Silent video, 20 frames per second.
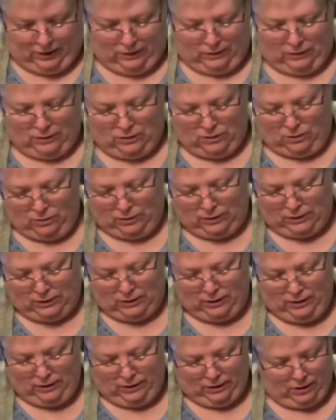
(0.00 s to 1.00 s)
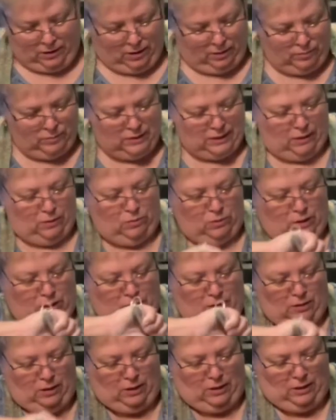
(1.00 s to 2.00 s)
So it comes out
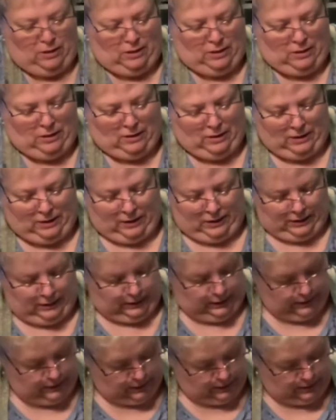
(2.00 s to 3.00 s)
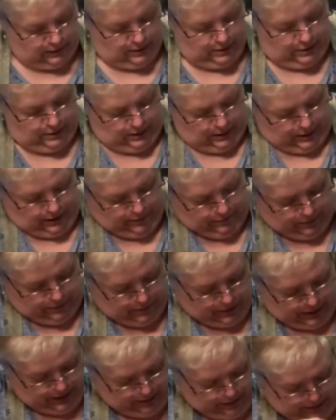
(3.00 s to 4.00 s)
a little
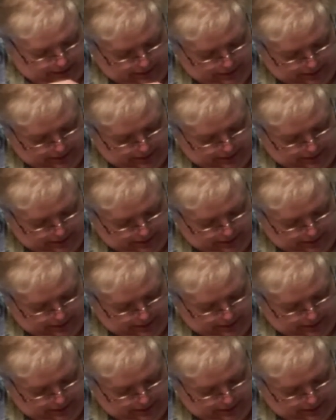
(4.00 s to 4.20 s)
everywhere,